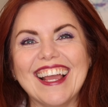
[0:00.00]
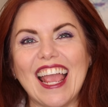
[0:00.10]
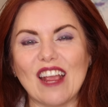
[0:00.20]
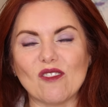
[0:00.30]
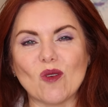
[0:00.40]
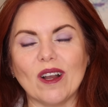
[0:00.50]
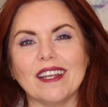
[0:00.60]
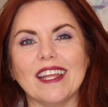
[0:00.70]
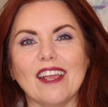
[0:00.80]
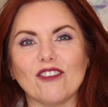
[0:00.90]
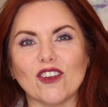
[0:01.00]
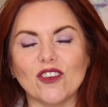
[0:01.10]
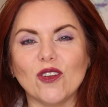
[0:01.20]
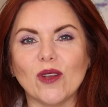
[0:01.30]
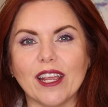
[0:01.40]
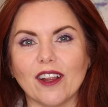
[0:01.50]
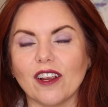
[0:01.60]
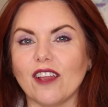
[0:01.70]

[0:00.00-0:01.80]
Hey everyone, if you're new here,